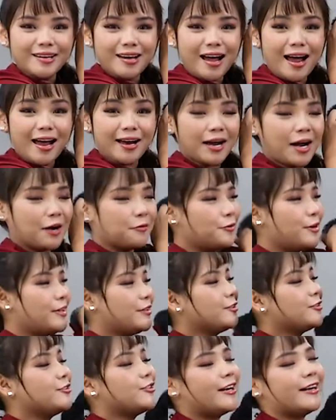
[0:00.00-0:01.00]
I can't wait
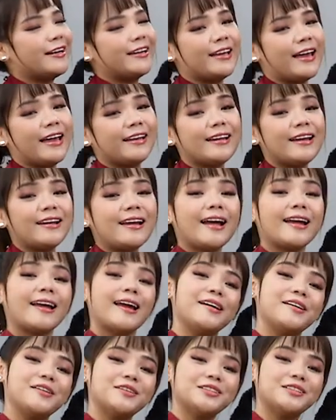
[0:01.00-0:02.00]
to dry it and then I
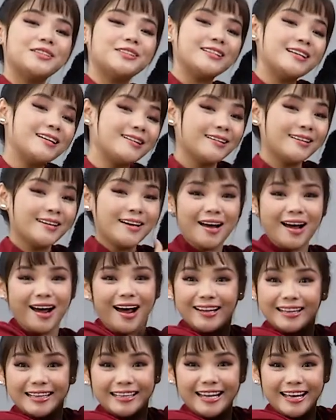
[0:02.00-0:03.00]
can go to the
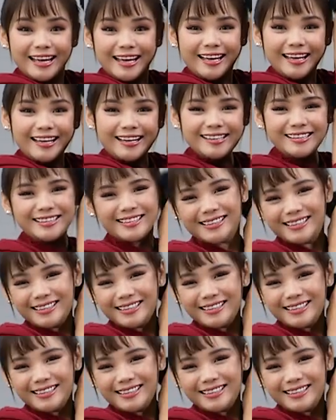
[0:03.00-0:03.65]
holidays.